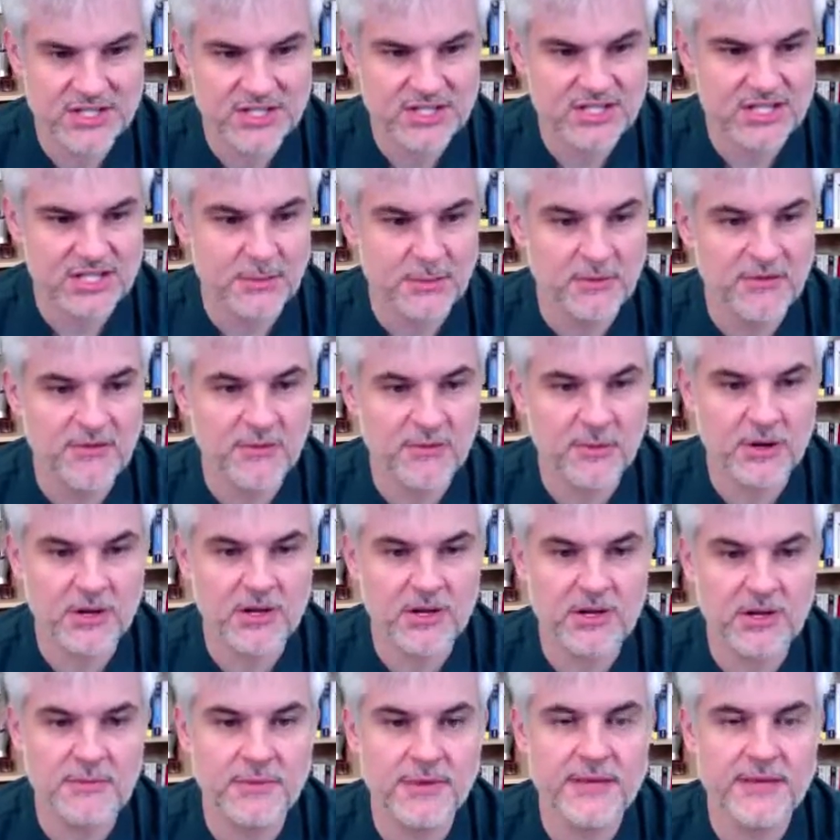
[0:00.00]
Some of them are
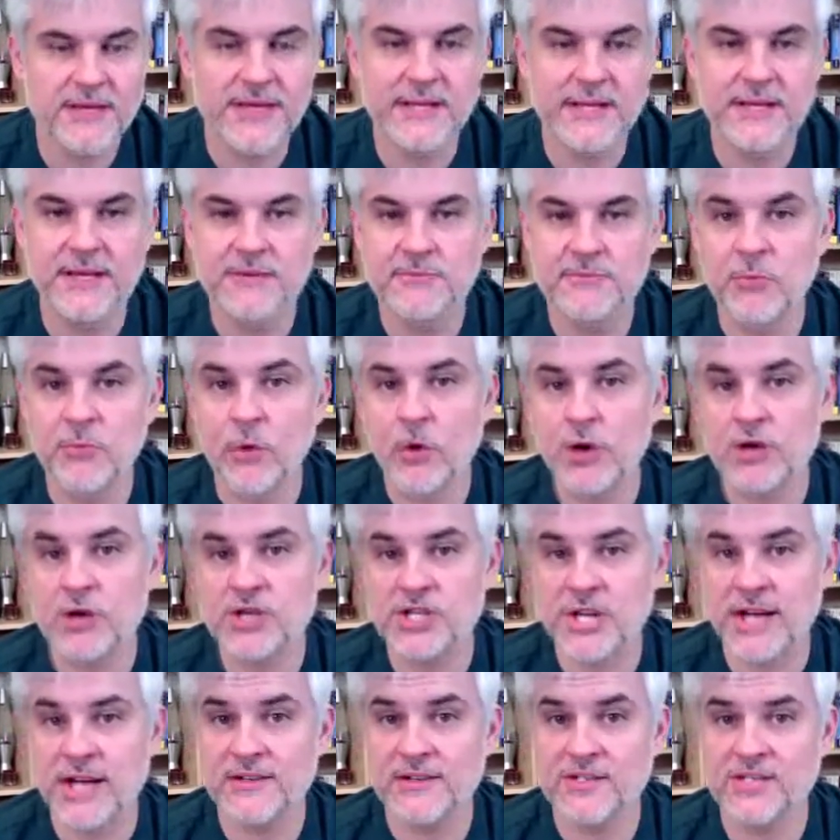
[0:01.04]
going to be more
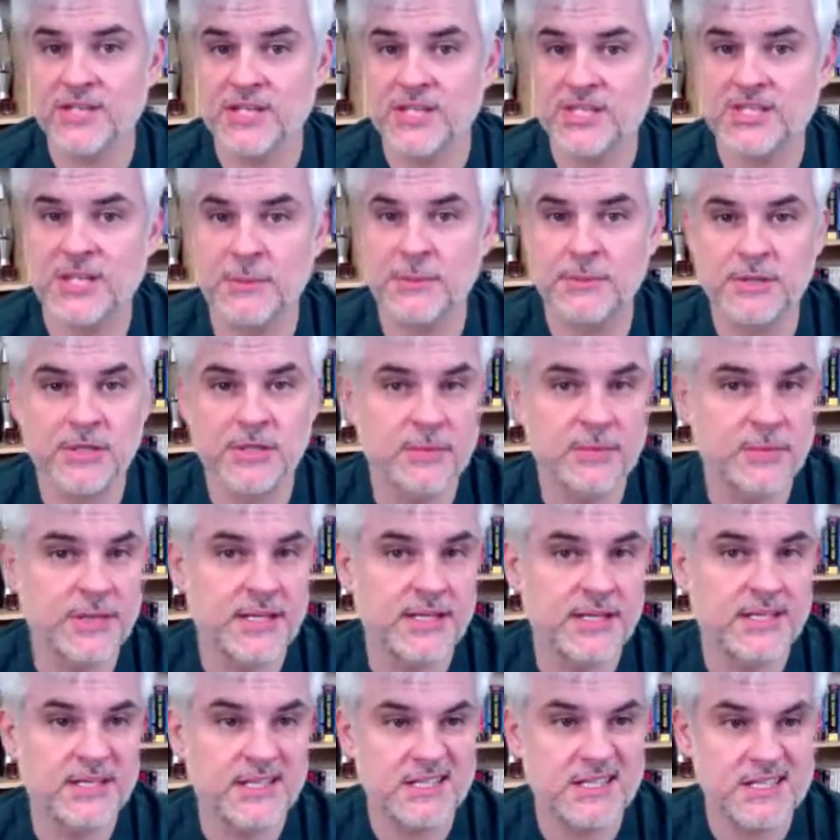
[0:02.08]
challenging, some a little
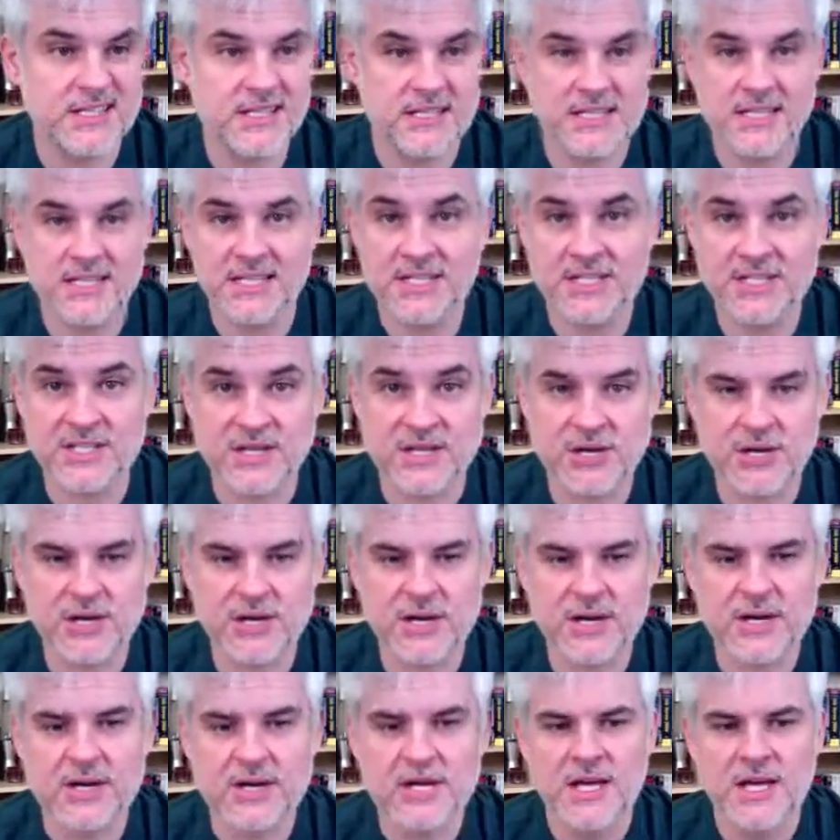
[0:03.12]
bit easier,